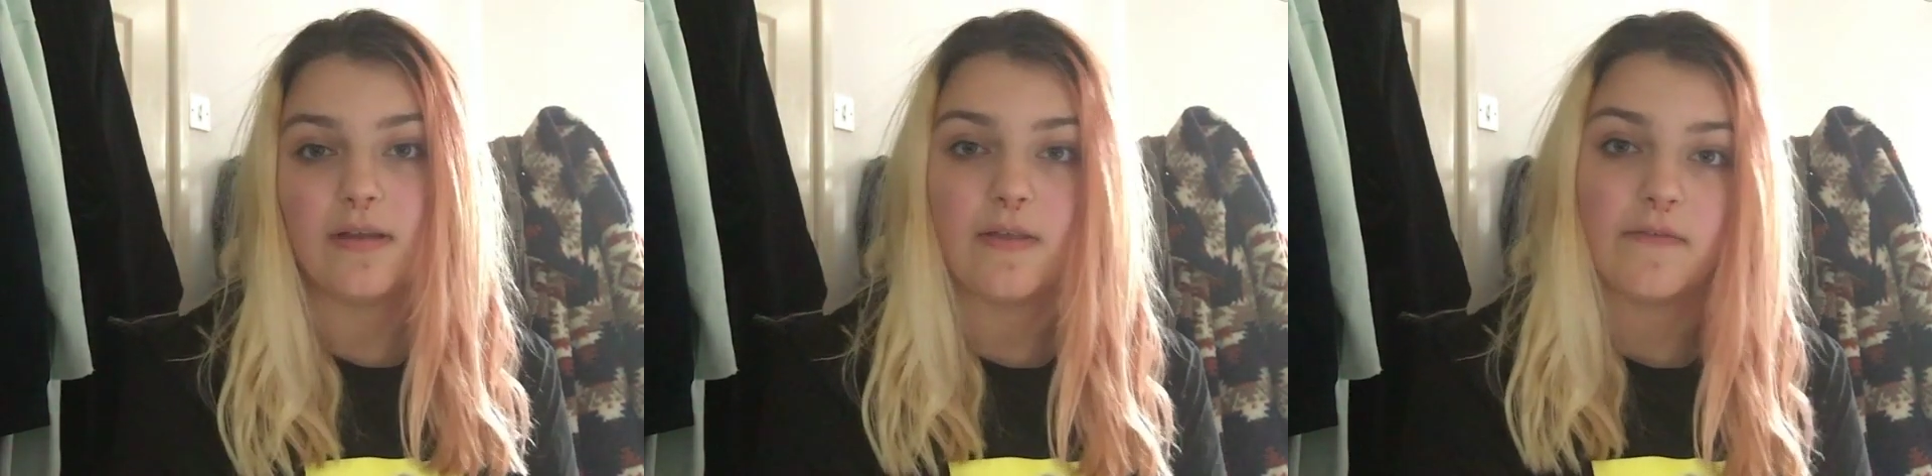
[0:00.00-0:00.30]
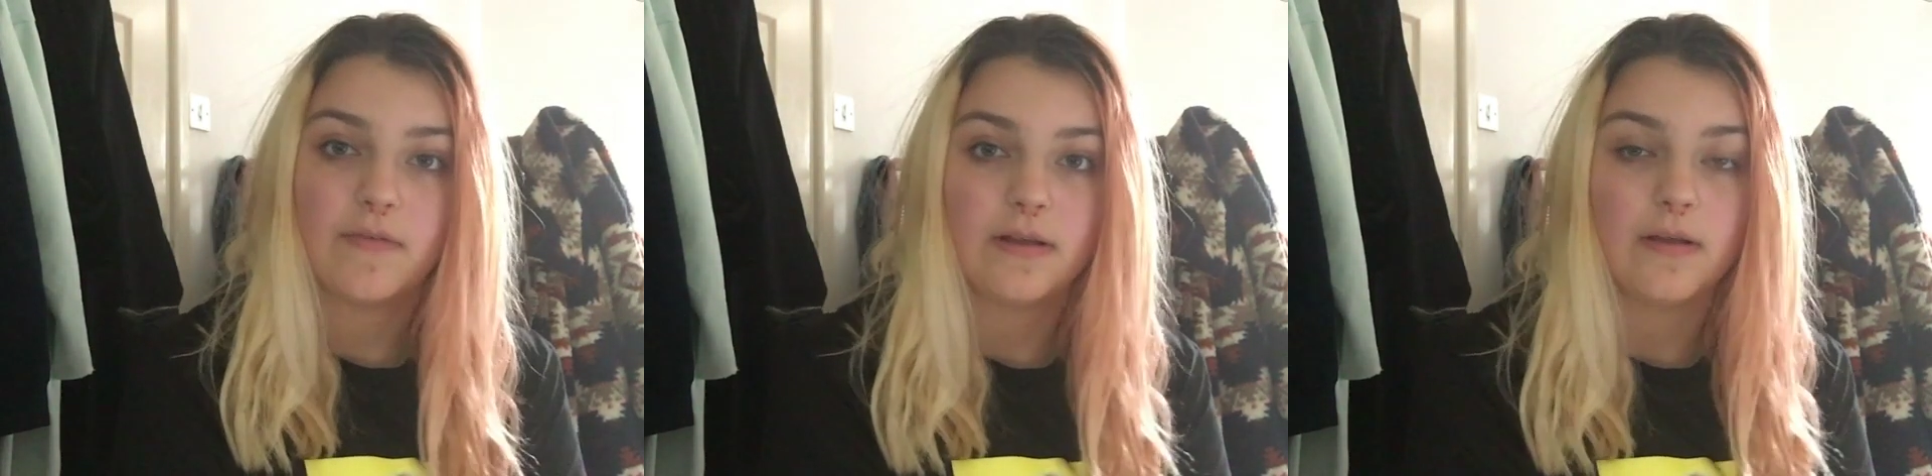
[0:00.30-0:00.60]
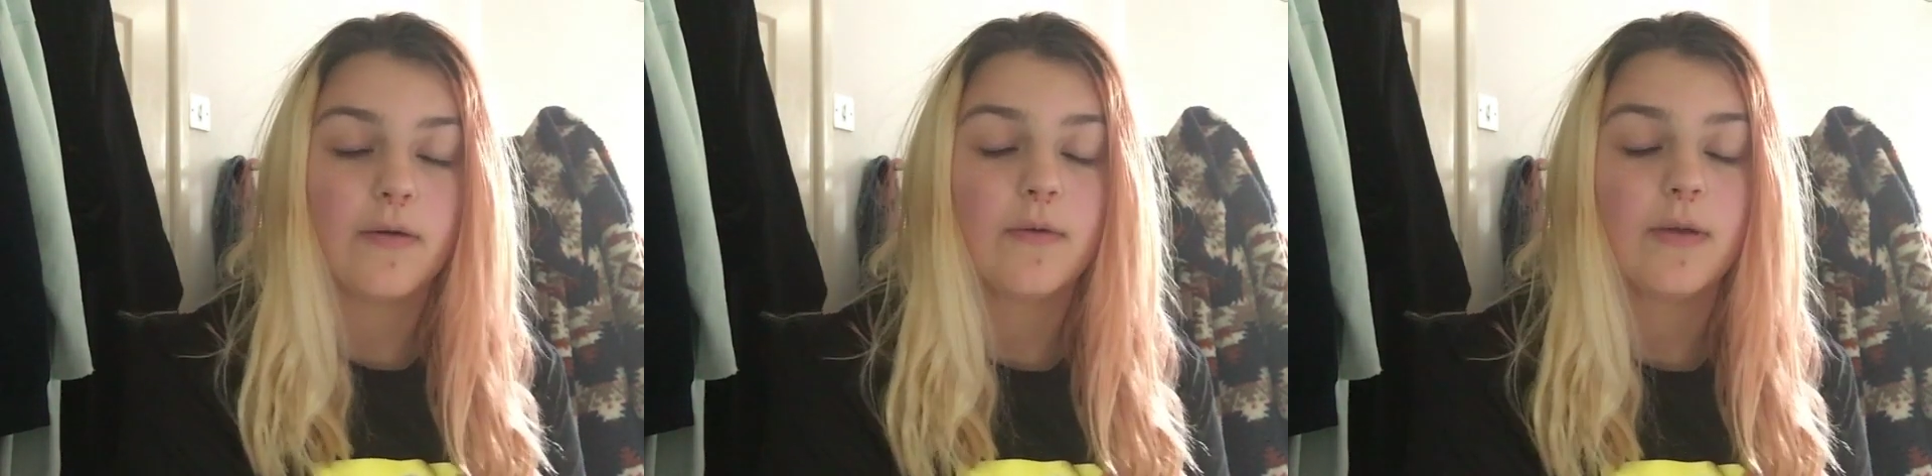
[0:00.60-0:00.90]
in that
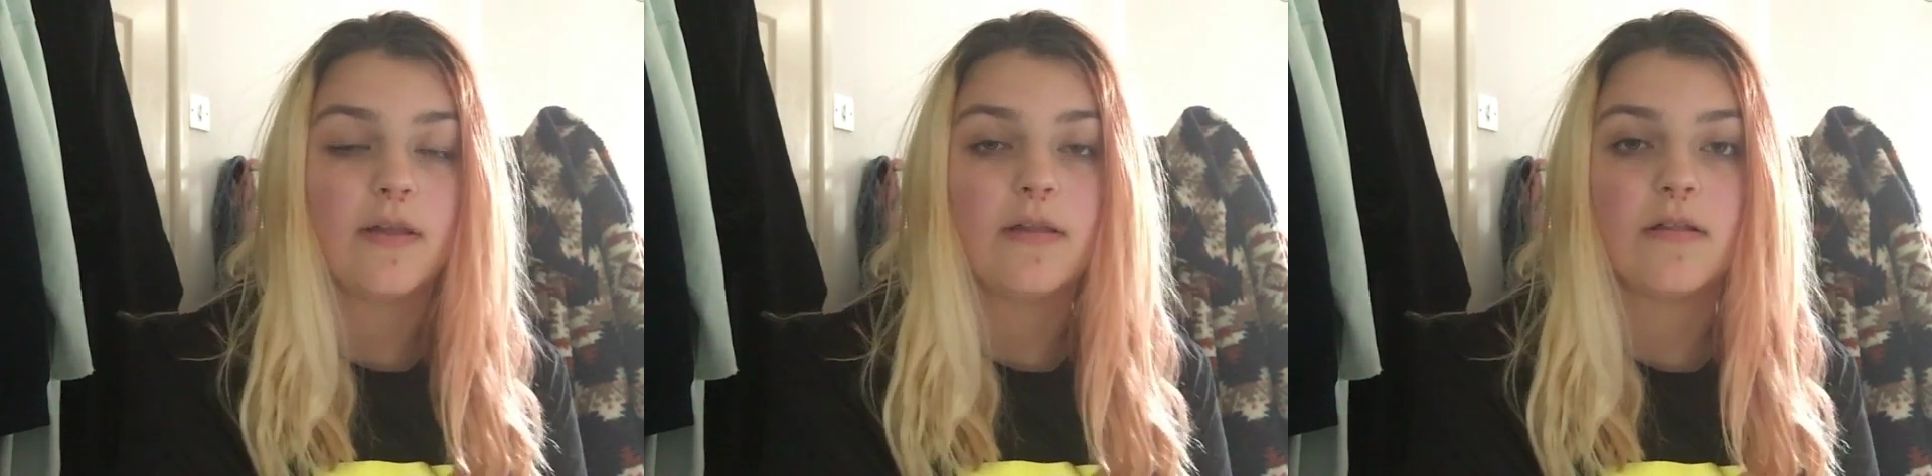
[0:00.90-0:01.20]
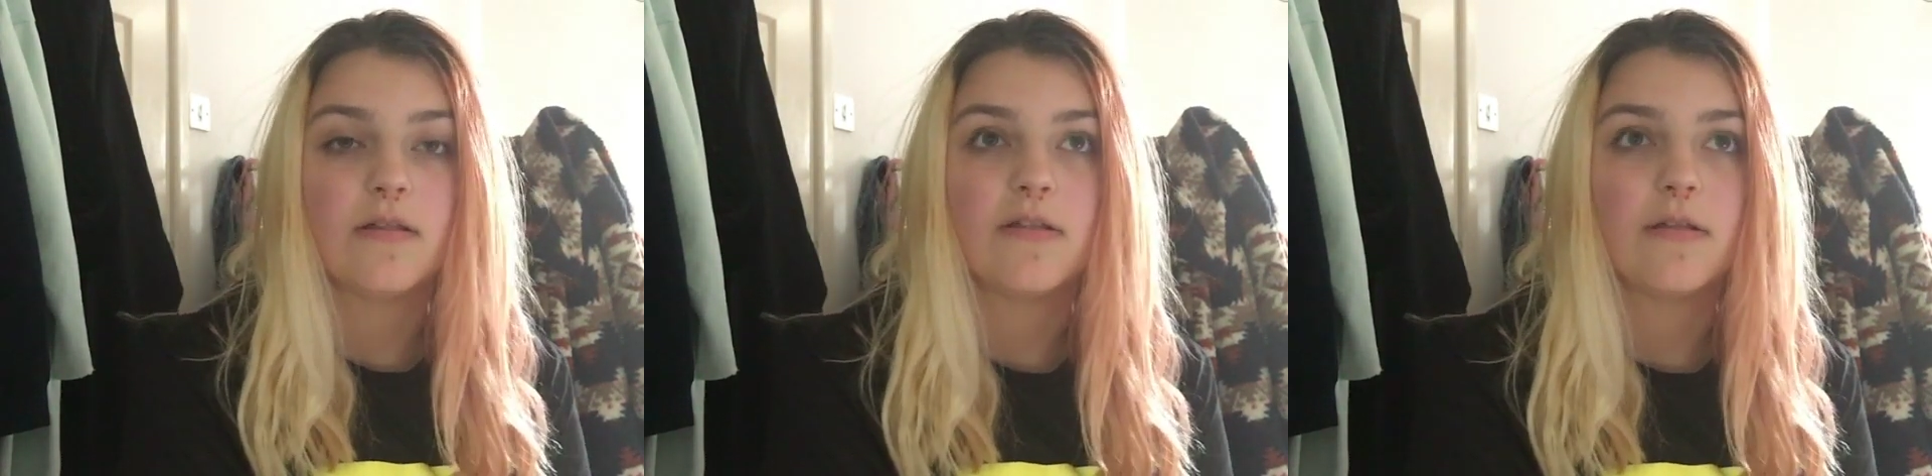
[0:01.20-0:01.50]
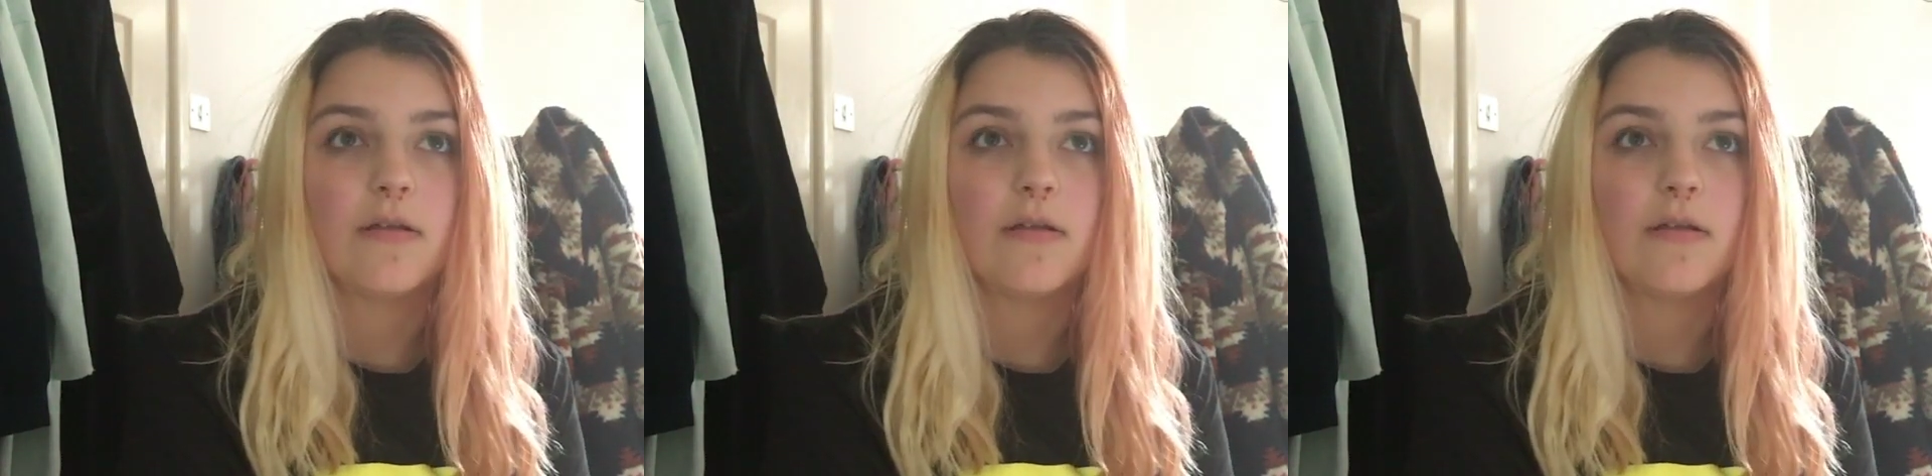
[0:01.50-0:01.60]
video is